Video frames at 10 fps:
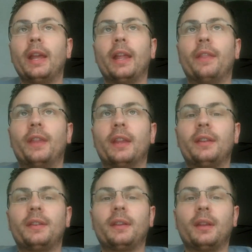
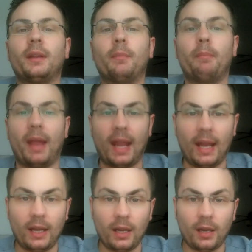This
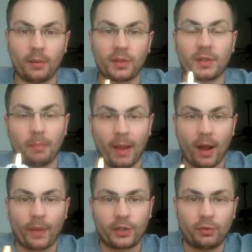main
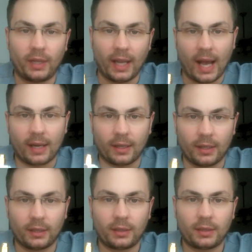smell that you get out of
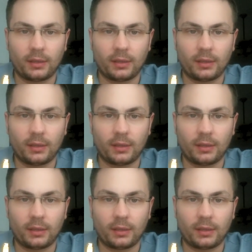this